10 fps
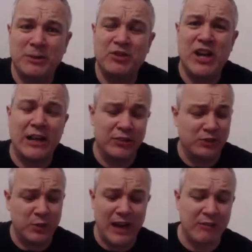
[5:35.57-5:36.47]
be able to
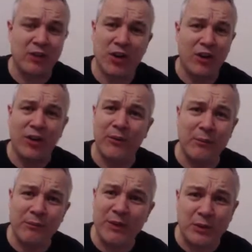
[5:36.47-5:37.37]
challenge, because we haven't
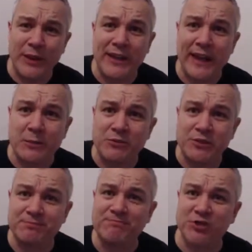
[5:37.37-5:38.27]
got midweek
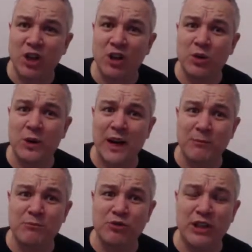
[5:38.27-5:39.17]
games.
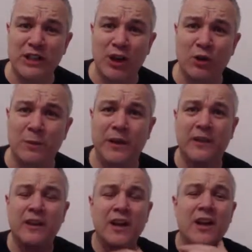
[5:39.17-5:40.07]
So I'm really
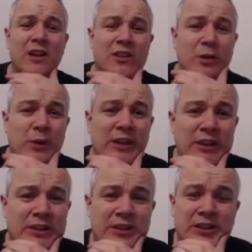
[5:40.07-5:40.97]
hoping
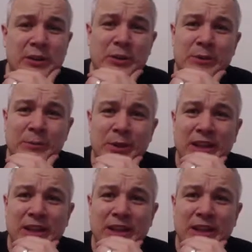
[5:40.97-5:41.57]
that we can